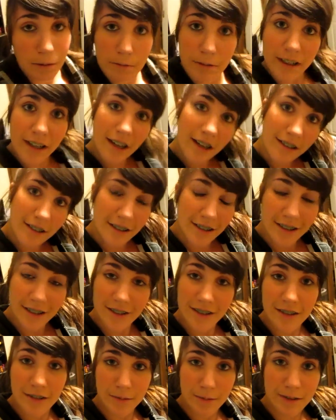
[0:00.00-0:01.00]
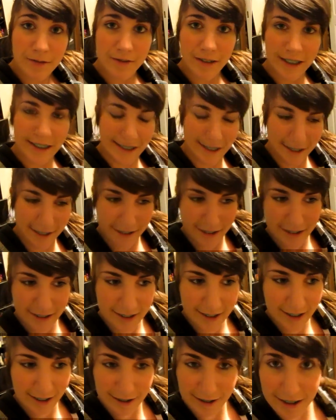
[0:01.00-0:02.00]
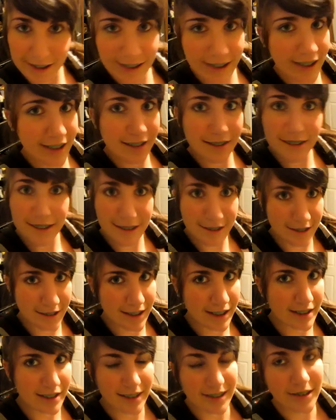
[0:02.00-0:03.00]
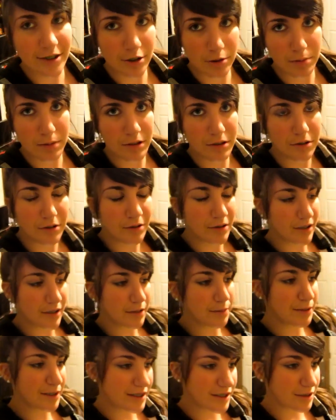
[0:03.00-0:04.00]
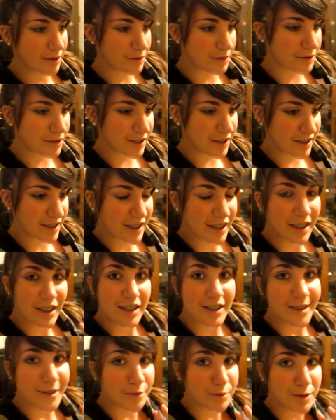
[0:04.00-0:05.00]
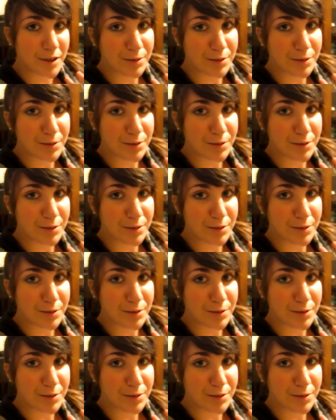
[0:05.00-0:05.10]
but we can't because it's been raining. Like, seriously, it hasn't stopped at all. It's been so annoying. So we've